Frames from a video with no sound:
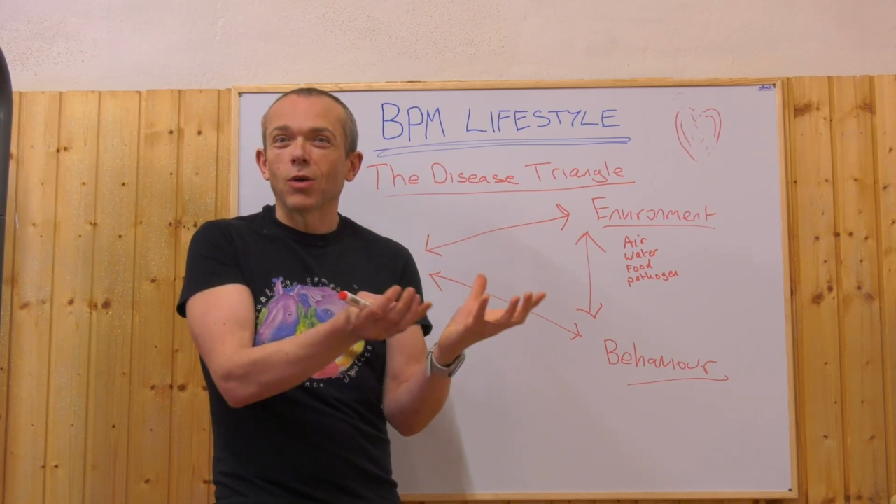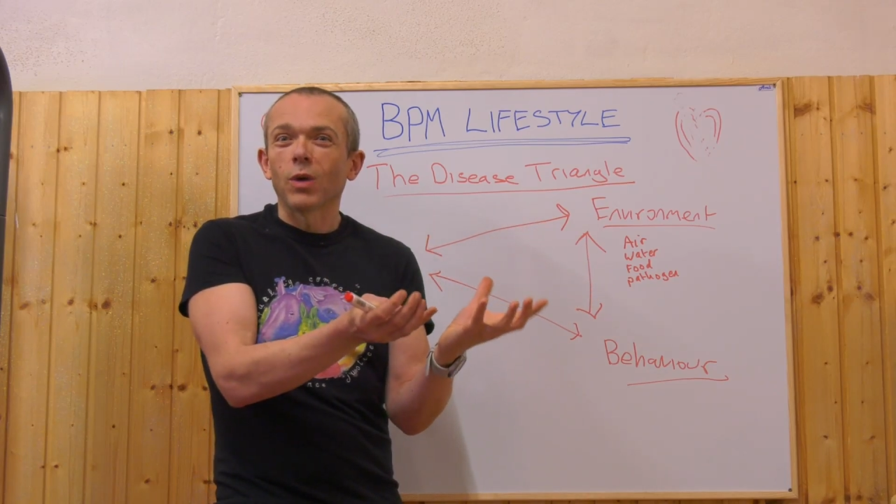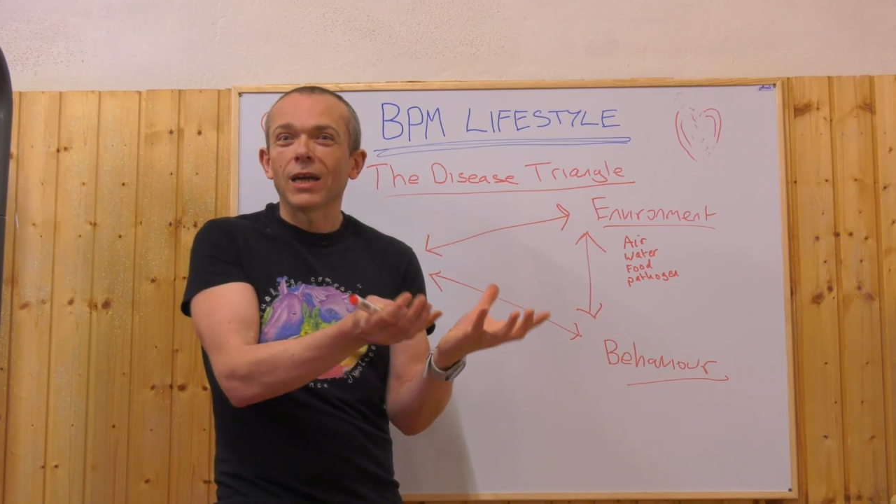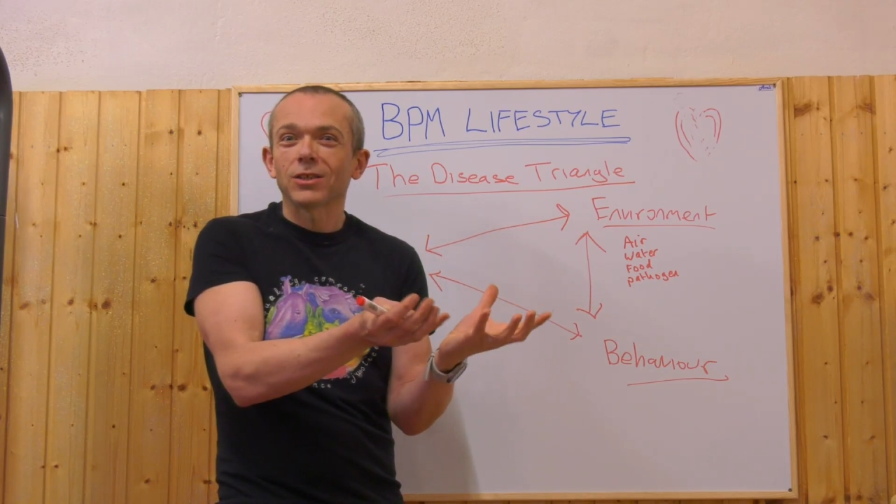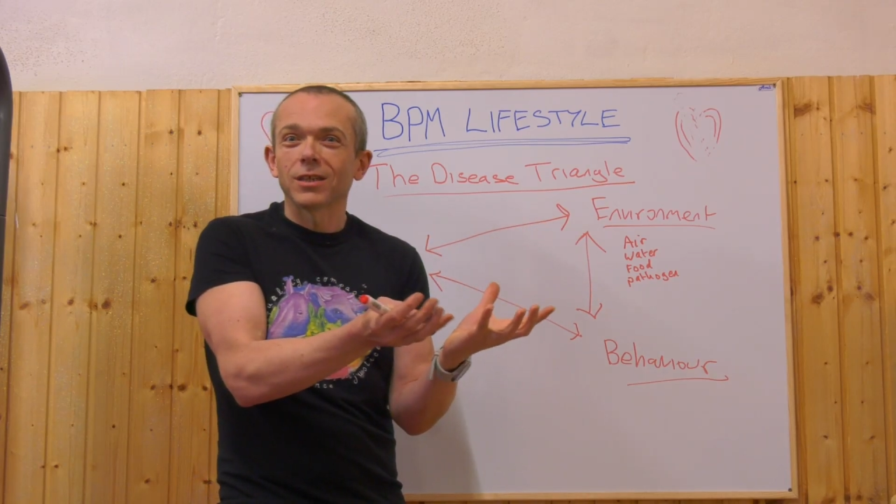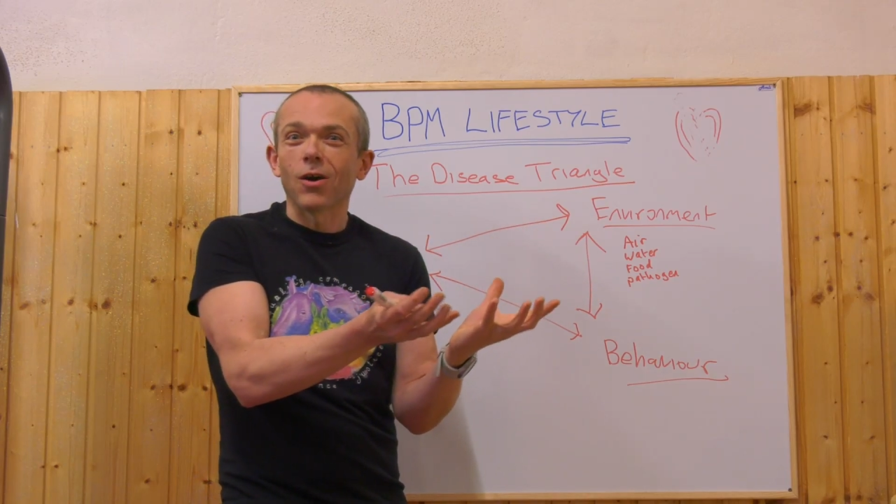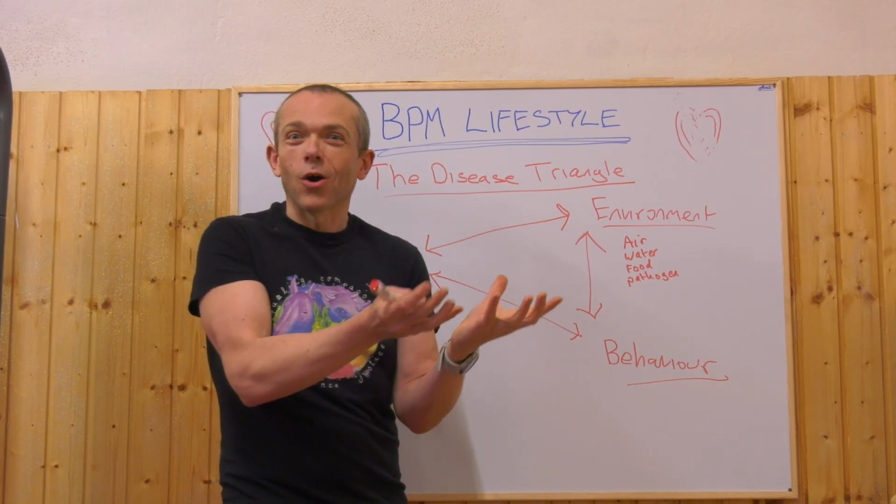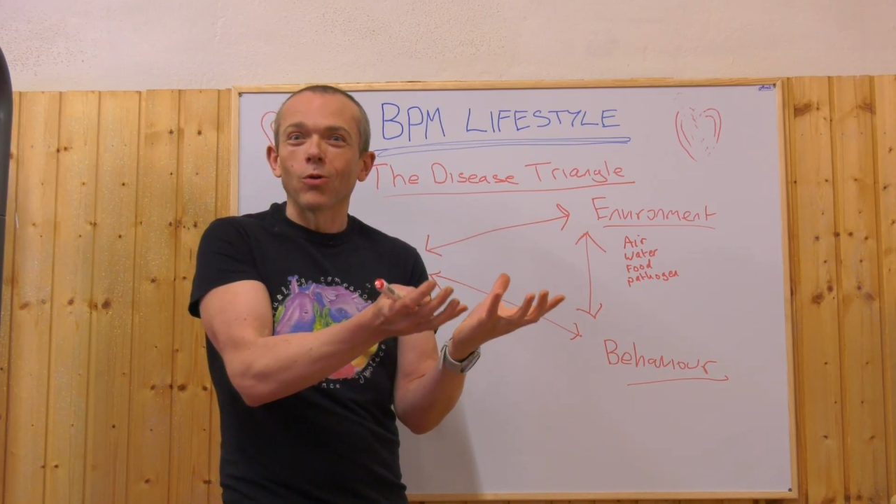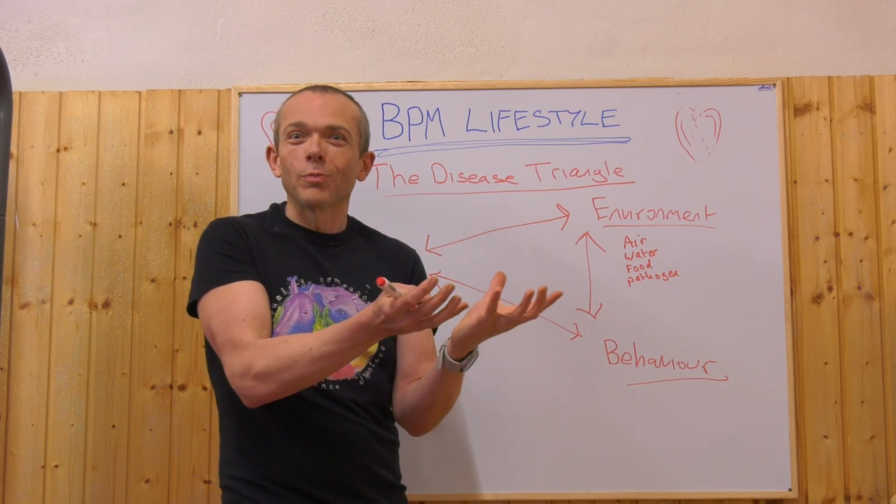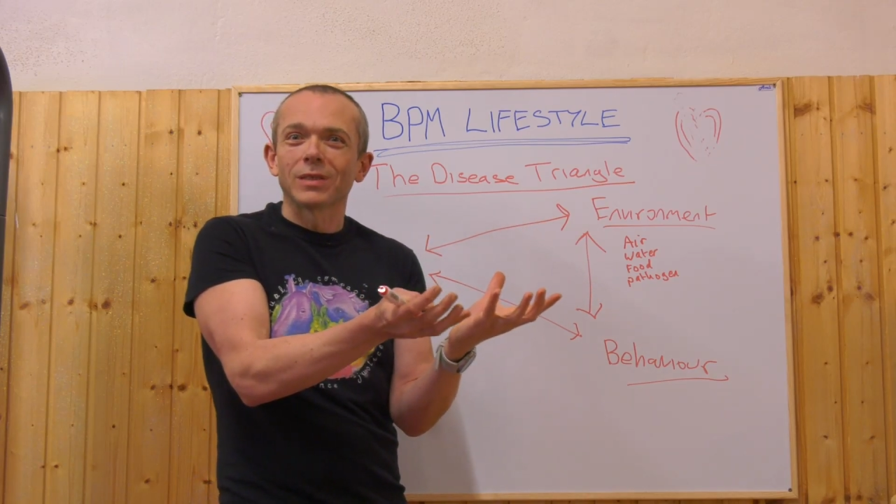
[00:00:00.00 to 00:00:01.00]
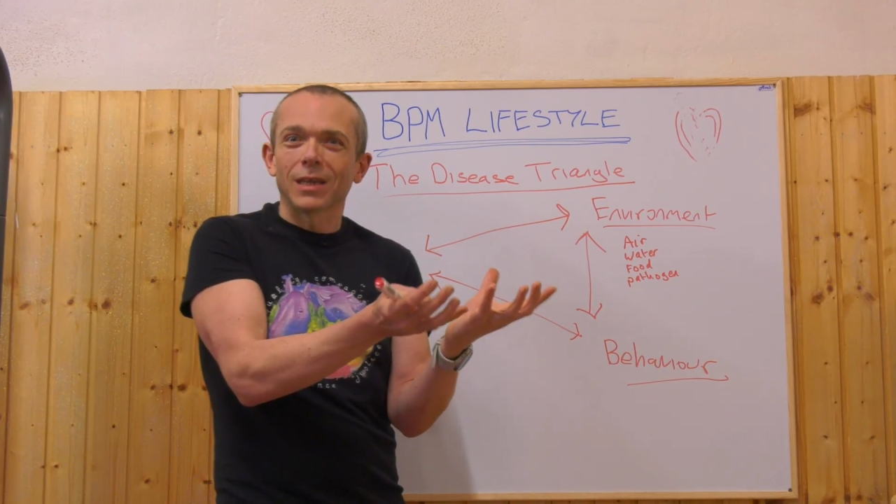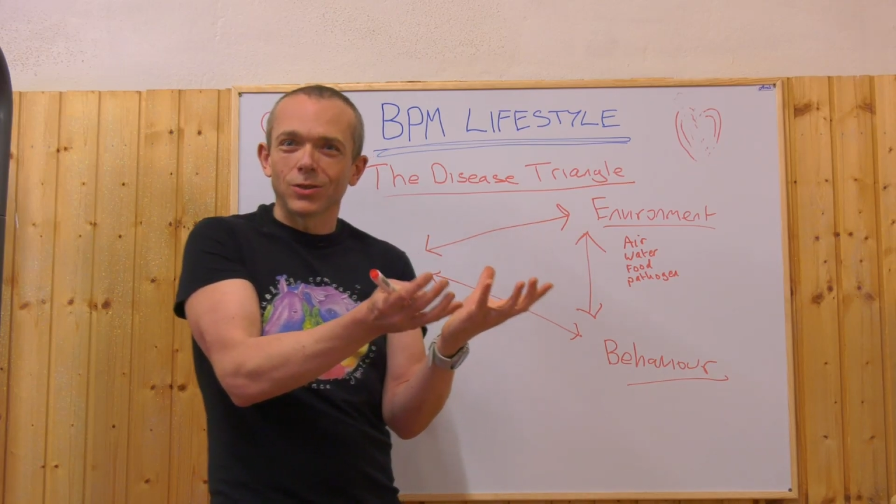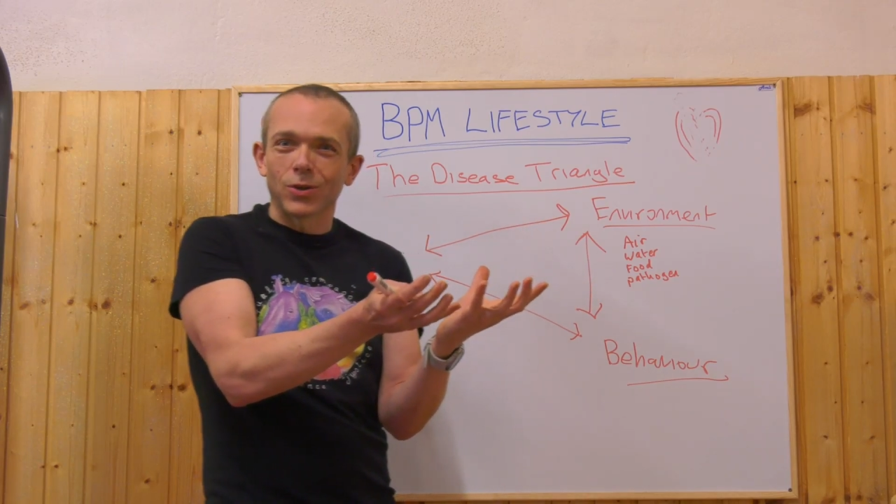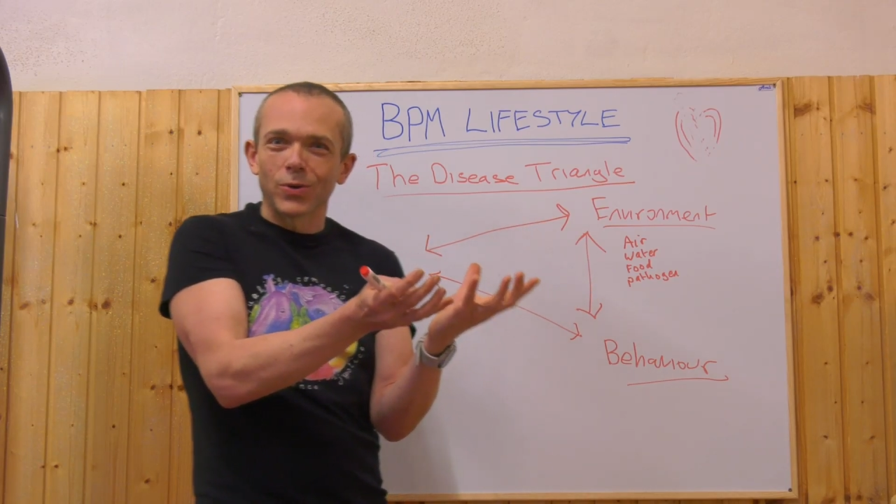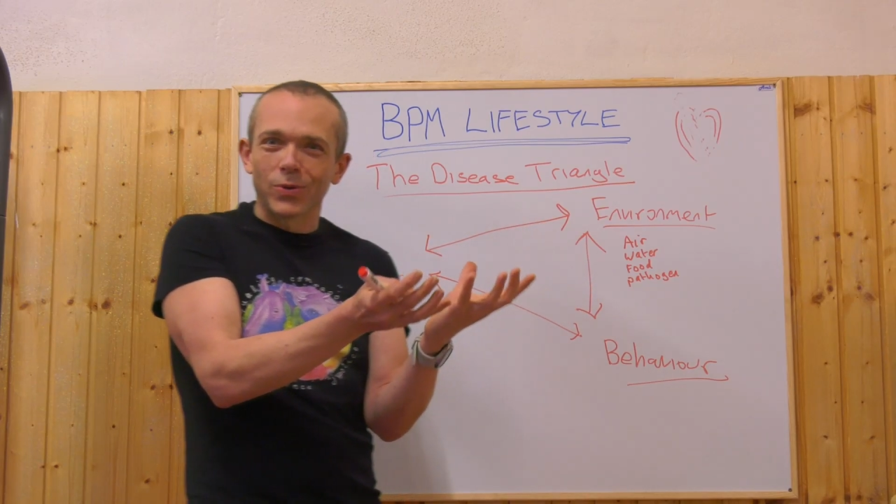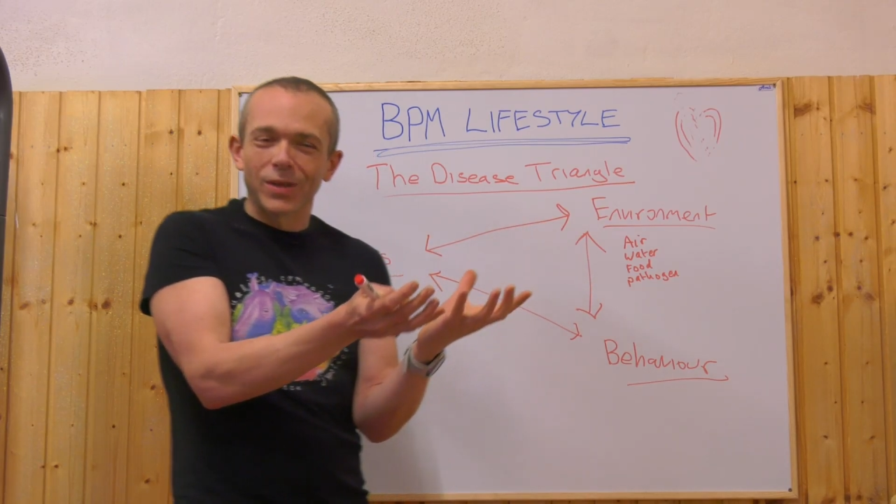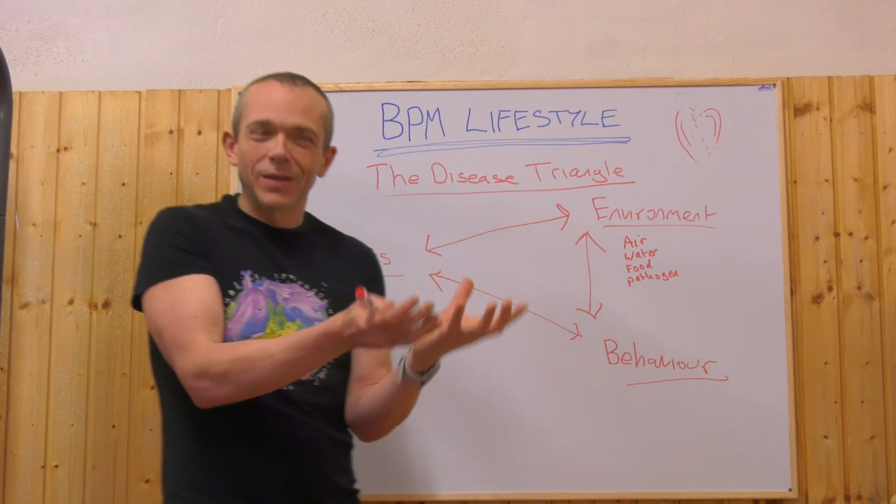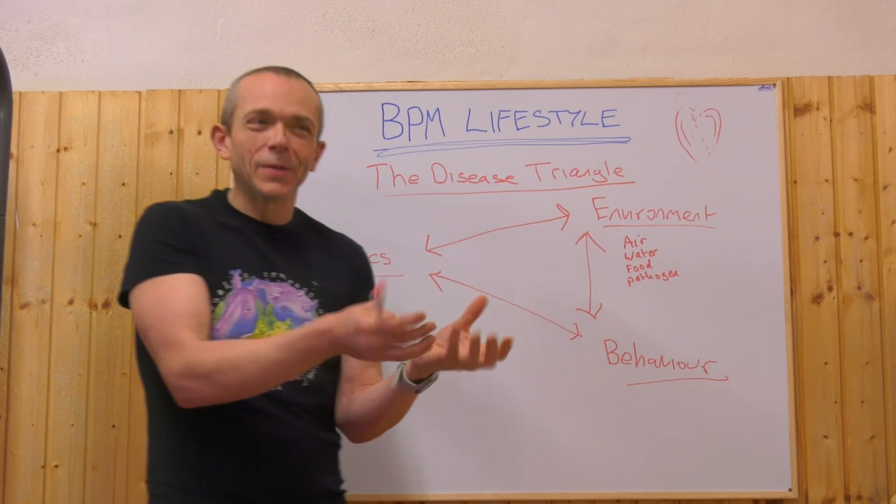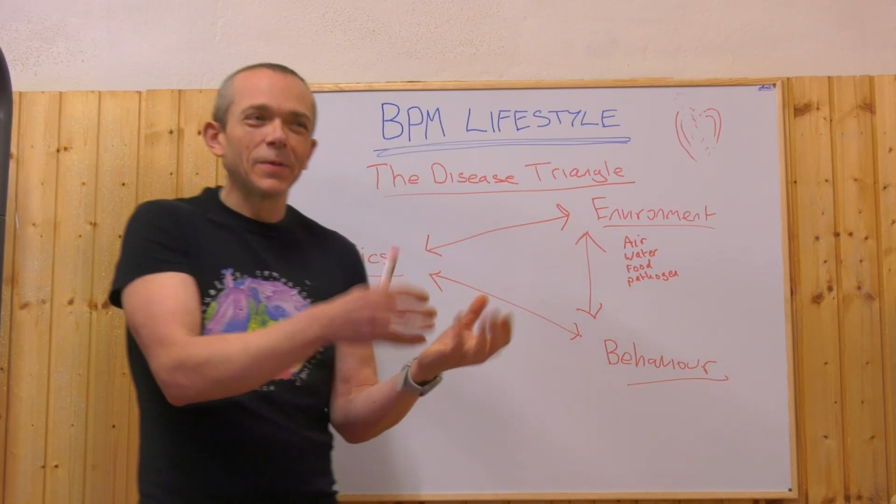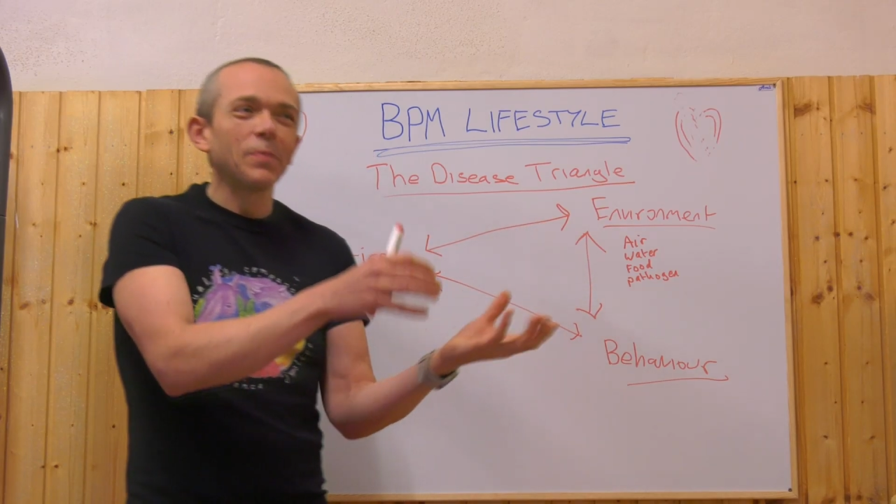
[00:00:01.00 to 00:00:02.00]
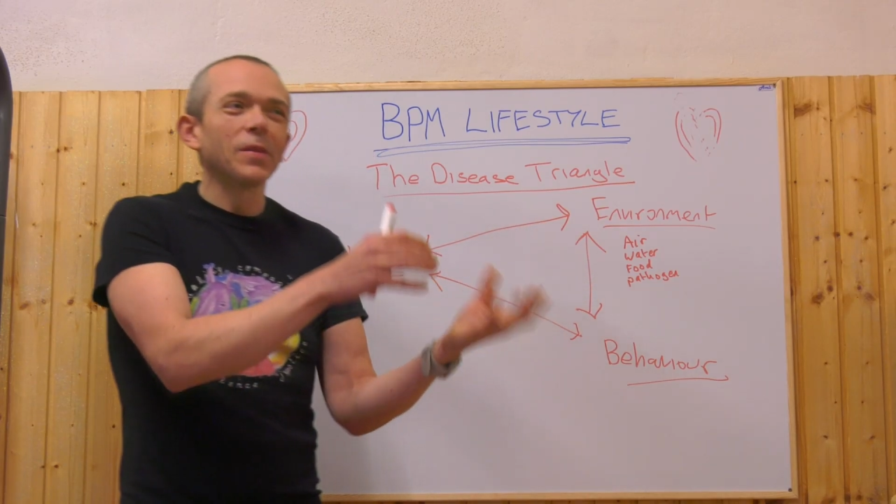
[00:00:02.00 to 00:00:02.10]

actually a whole potato. Yeah.